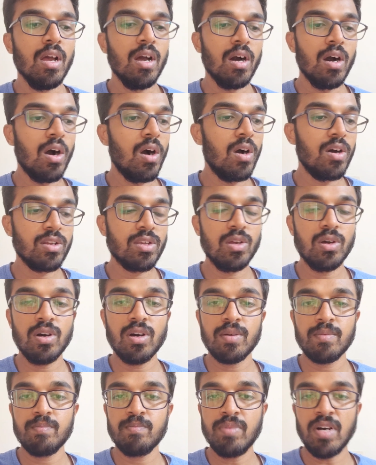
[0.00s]
or
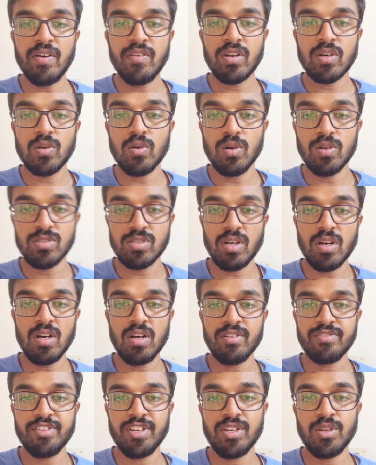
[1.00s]
your power goes
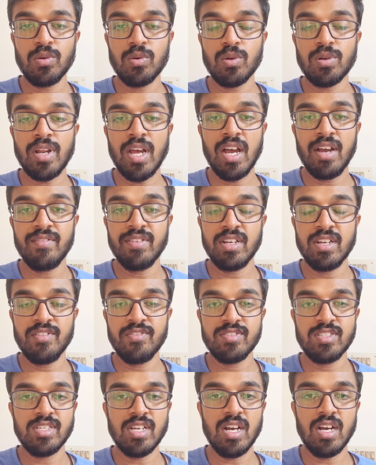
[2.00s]
off and you don't have
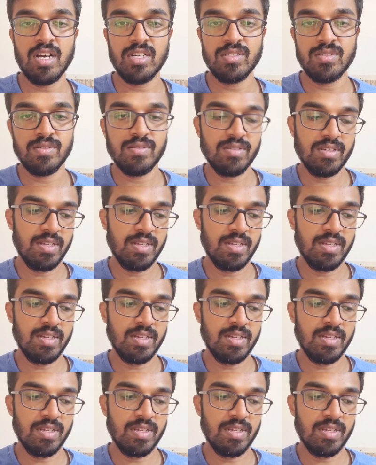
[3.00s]
enough charge?